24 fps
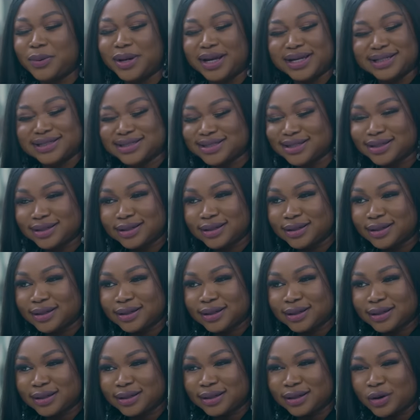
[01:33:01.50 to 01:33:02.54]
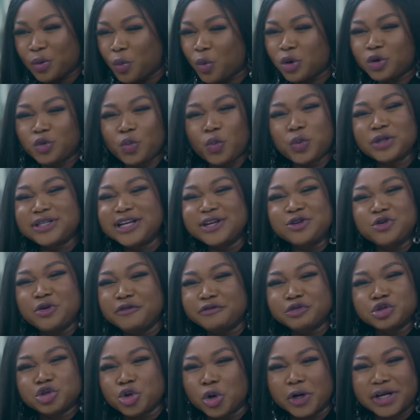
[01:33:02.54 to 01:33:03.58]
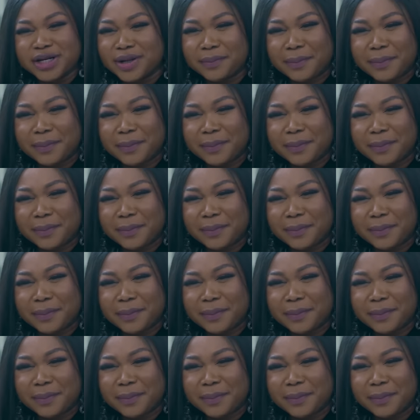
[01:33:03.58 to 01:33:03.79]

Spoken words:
Wait. What are you even talking